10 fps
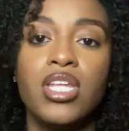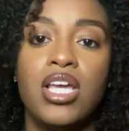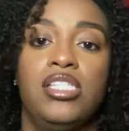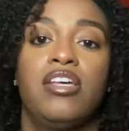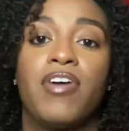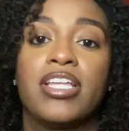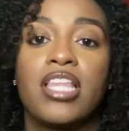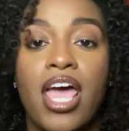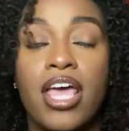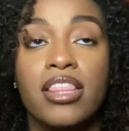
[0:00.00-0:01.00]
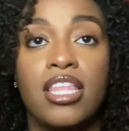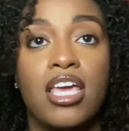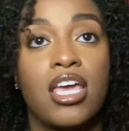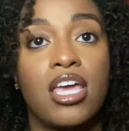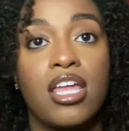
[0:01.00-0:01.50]
and stuff like that,
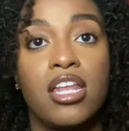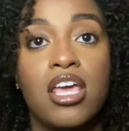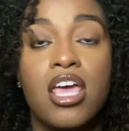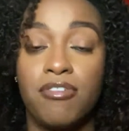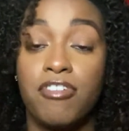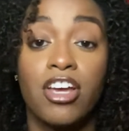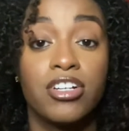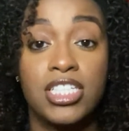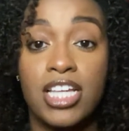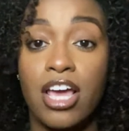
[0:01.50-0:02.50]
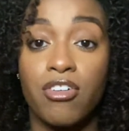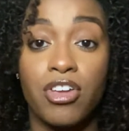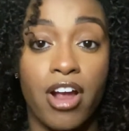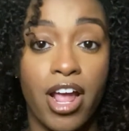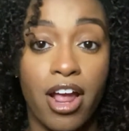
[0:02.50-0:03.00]
then finger detangle
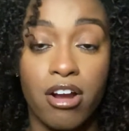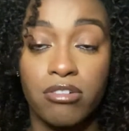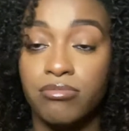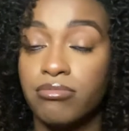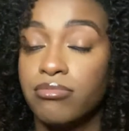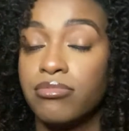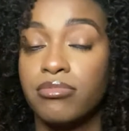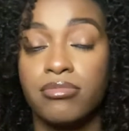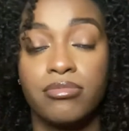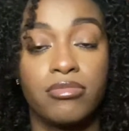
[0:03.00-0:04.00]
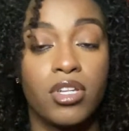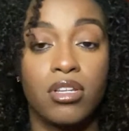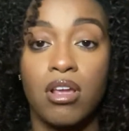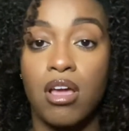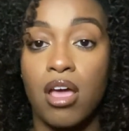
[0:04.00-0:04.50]
your hair.
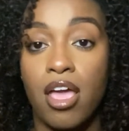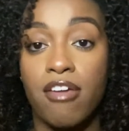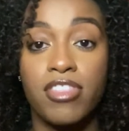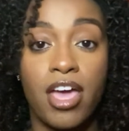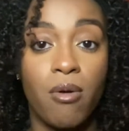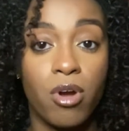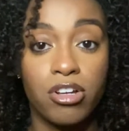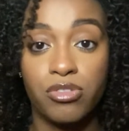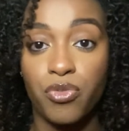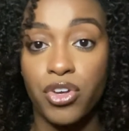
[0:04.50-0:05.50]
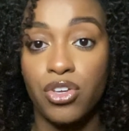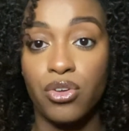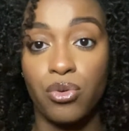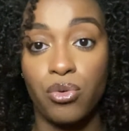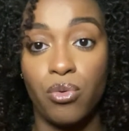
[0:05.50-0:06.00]
If that works for
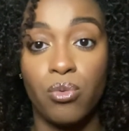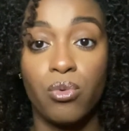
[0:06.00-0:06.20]
you,